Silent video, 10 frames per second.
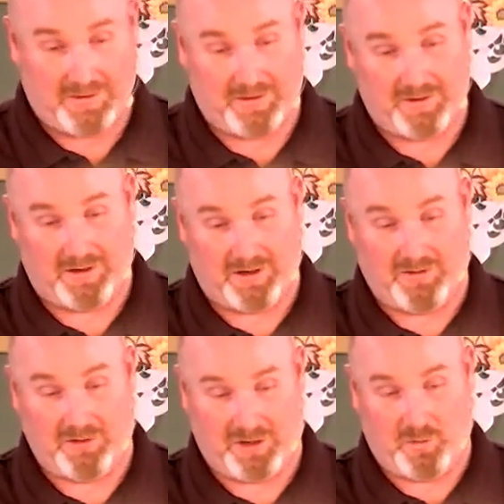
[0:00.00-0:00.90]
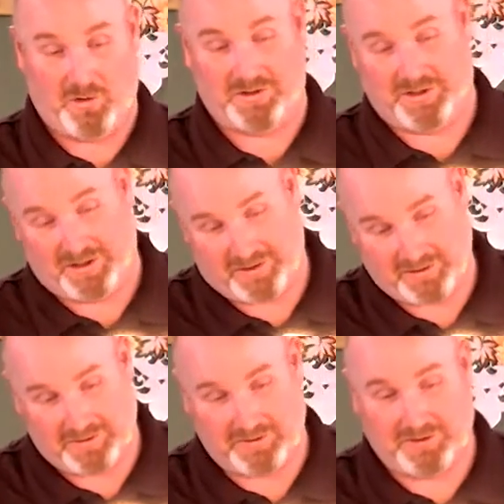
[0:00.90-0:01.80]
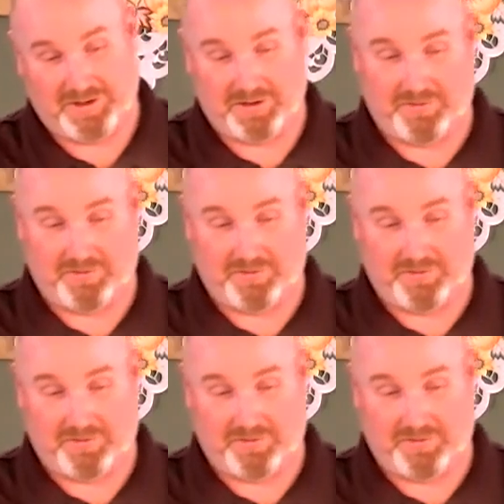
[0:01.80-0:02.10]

We'll get more into that a little later.